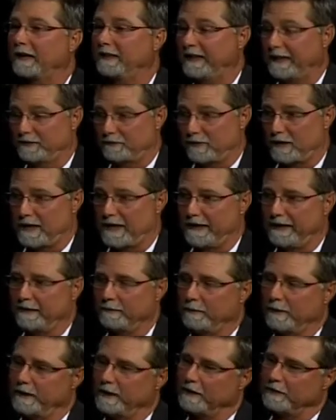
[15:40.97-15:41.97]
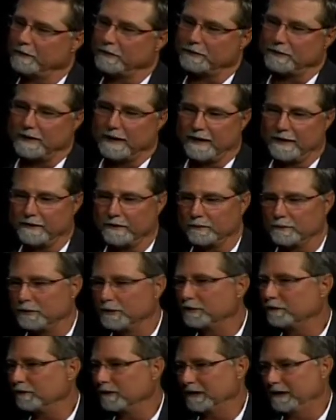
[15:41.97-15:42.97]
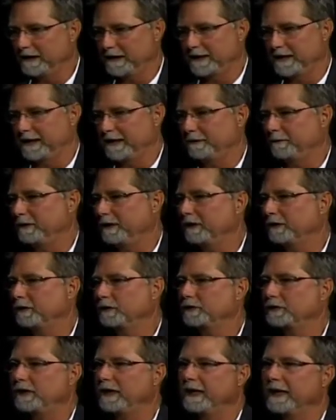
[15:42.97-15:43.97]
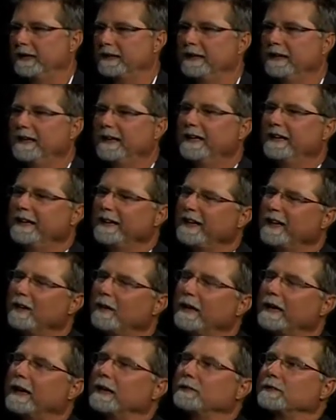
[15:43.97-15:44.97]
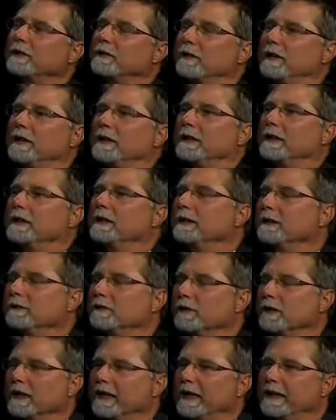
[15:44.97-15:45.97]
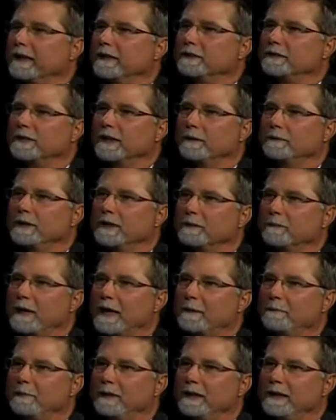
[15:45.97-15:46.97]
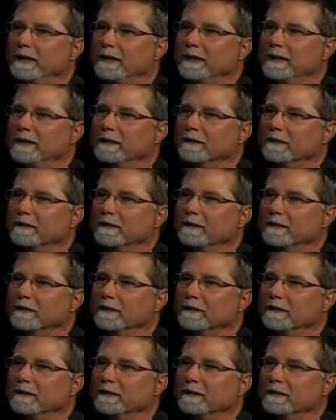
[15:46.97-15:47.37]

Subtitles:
That's right. If we understand the roof leaking, and we understand, I guess a related subject might be,